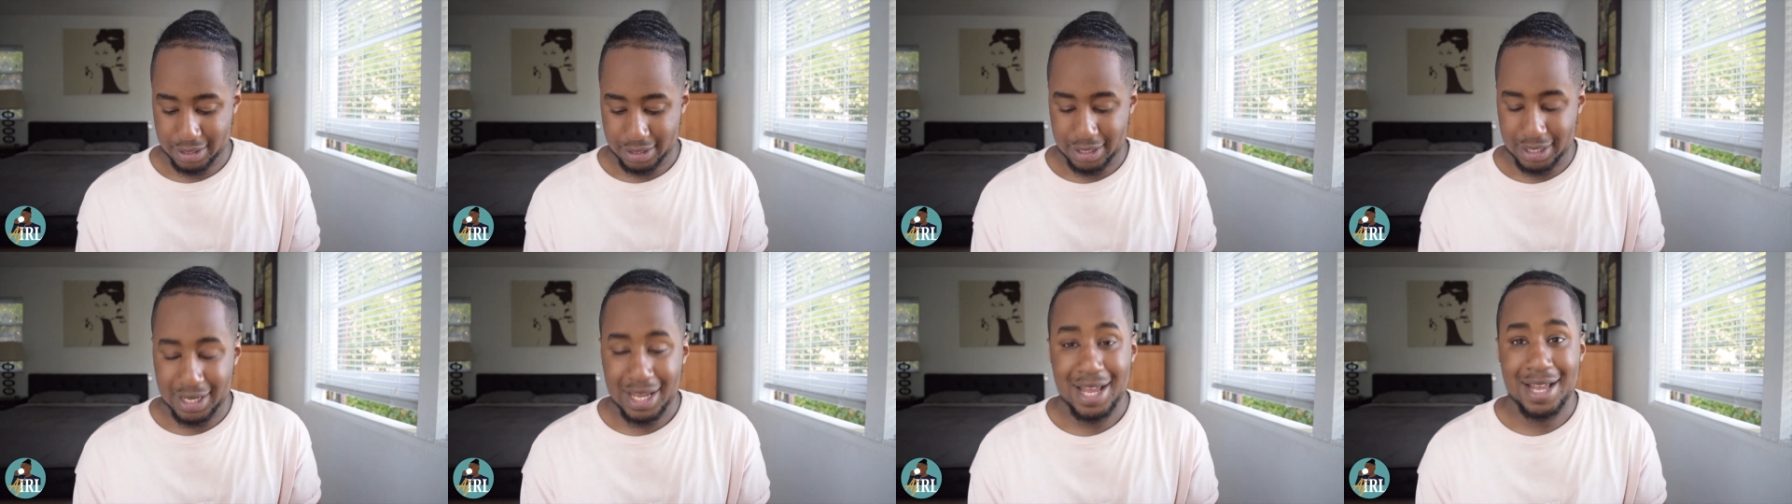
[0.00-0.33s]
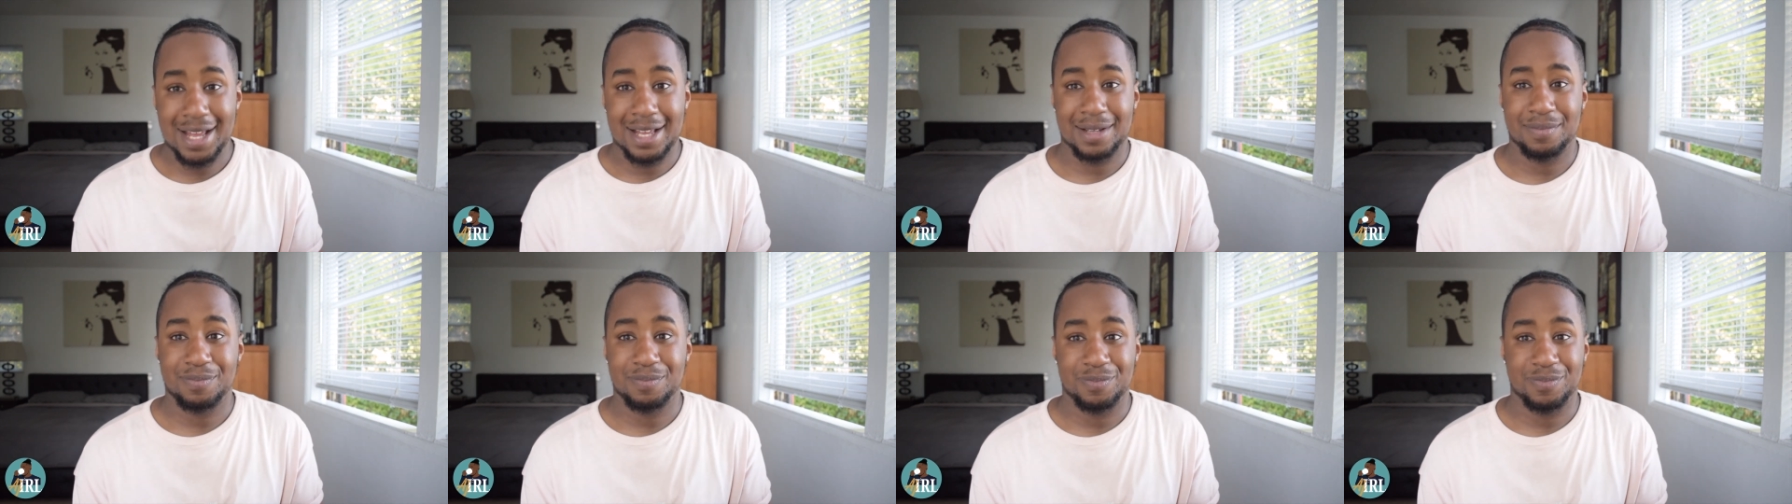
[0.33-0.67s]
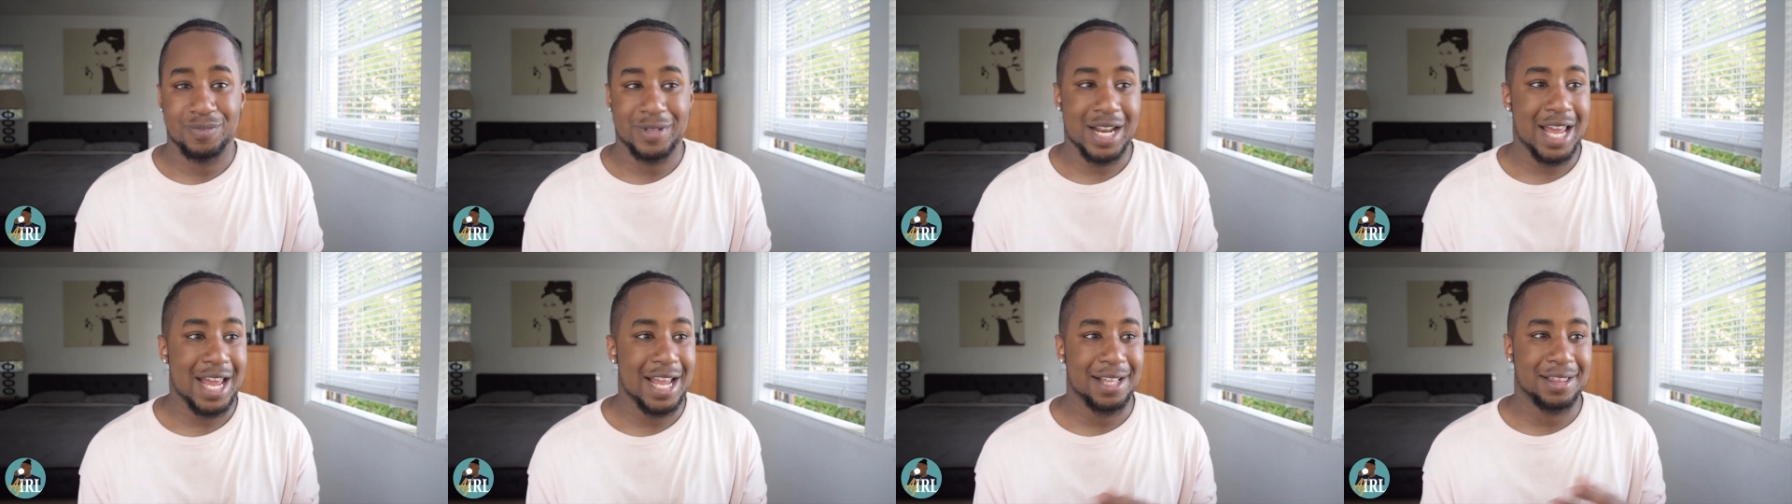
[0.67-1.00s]
yeah
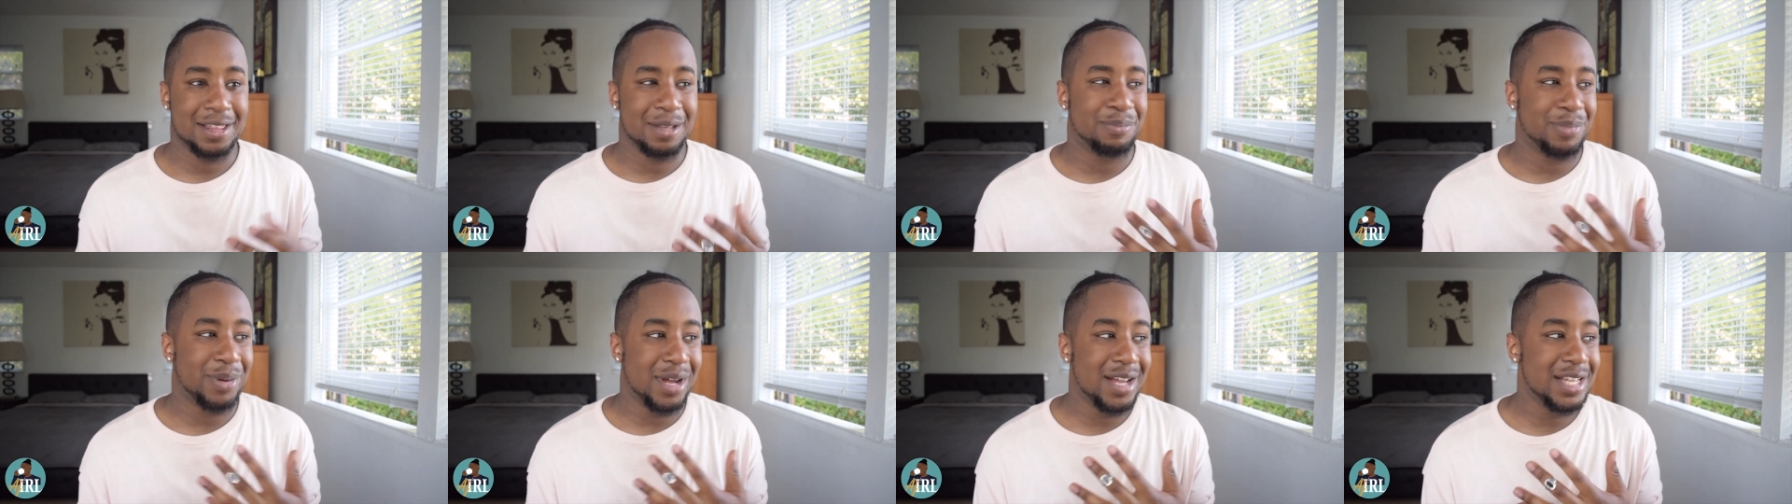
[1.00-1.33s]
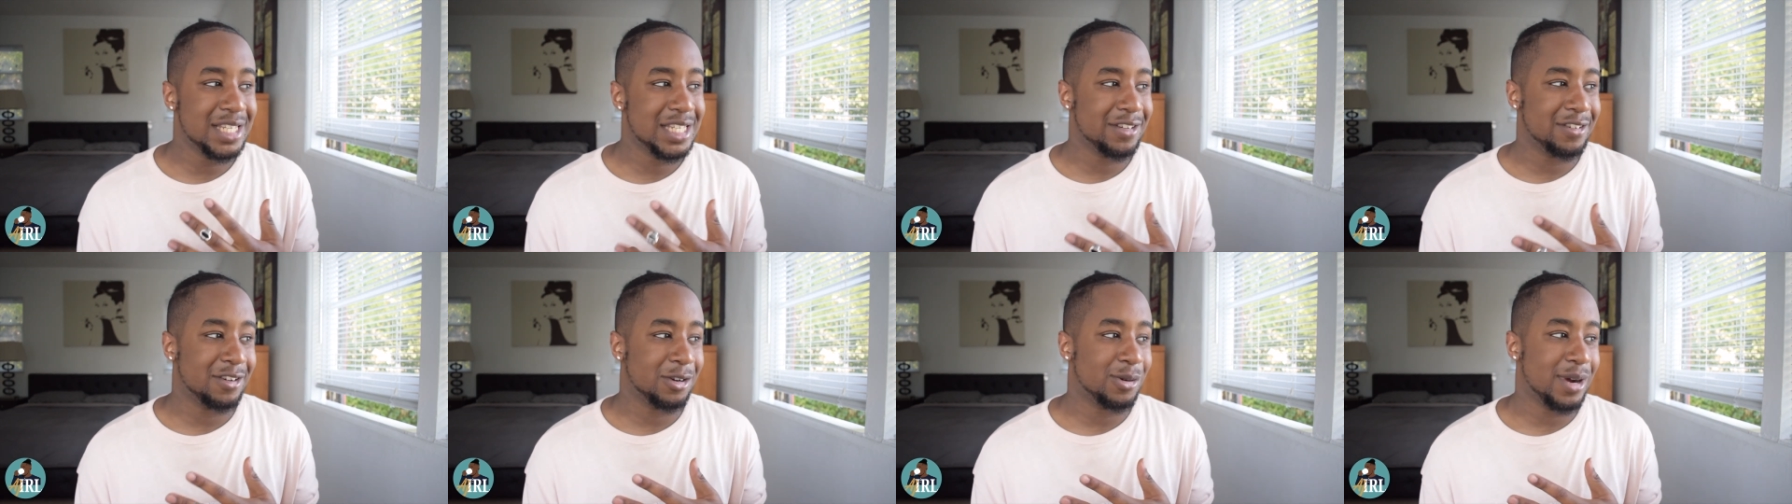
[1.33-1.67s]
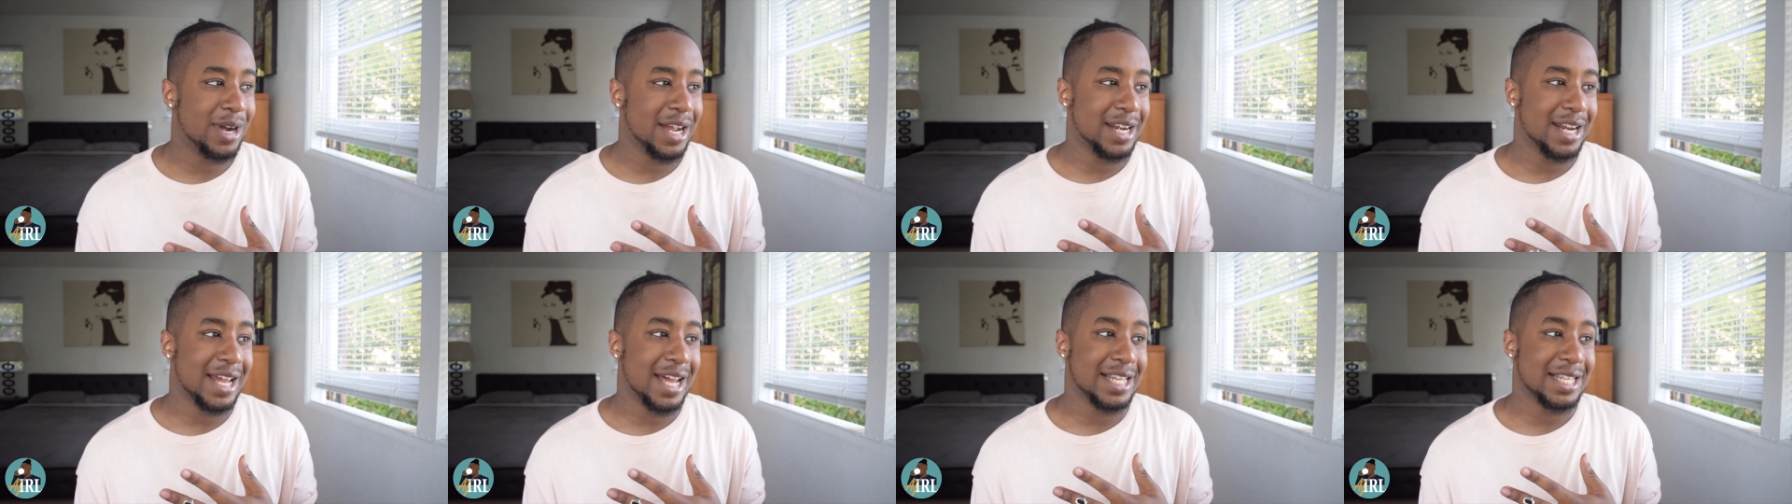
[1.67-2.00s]
and like the bars here are
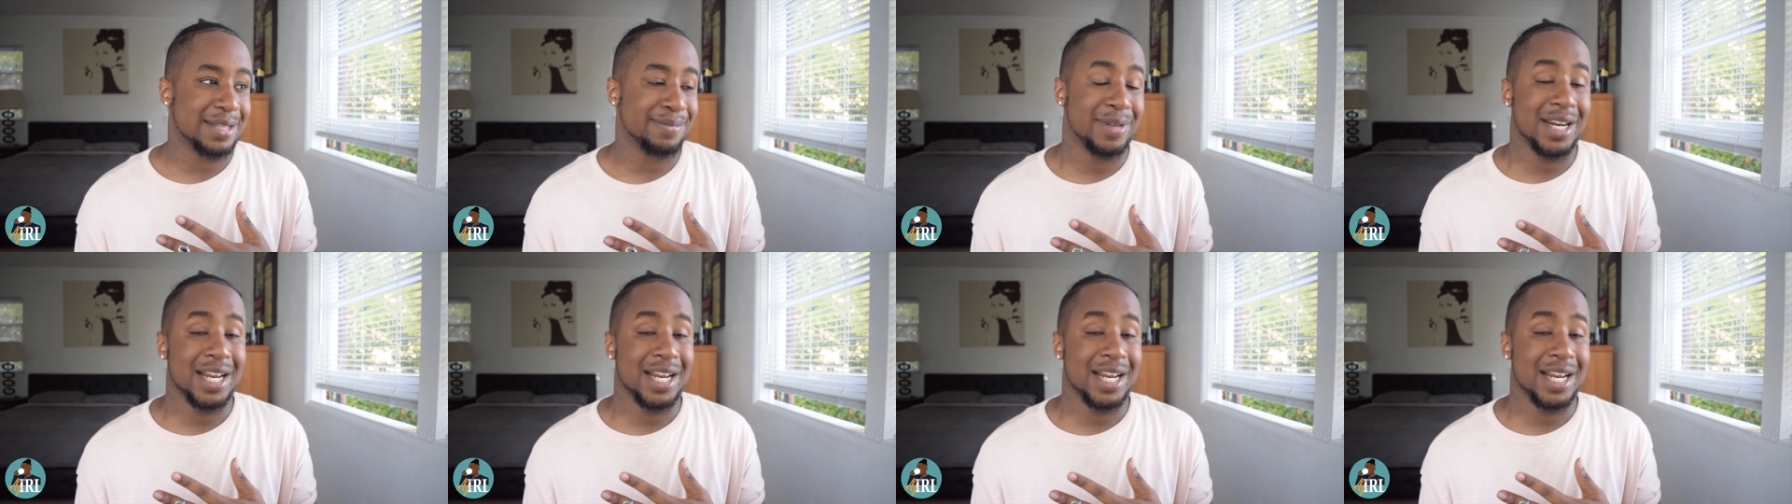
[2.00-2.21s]
quite nice i